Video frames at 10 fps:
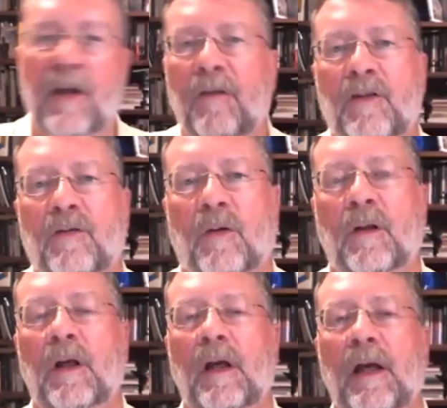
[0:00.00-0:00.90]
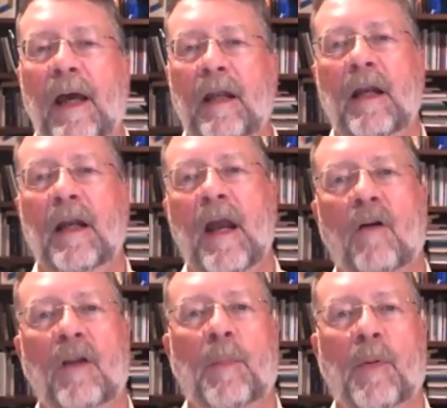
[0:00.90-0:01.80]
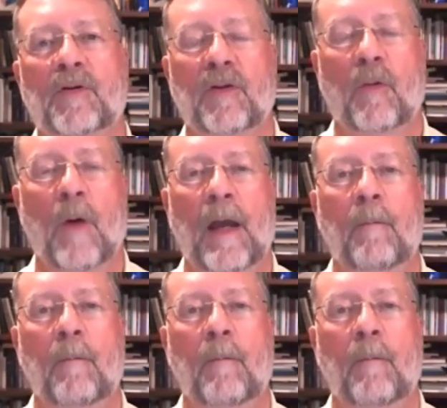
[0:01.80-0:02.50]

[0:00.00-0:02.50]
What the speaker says: individual in an inherently personal way,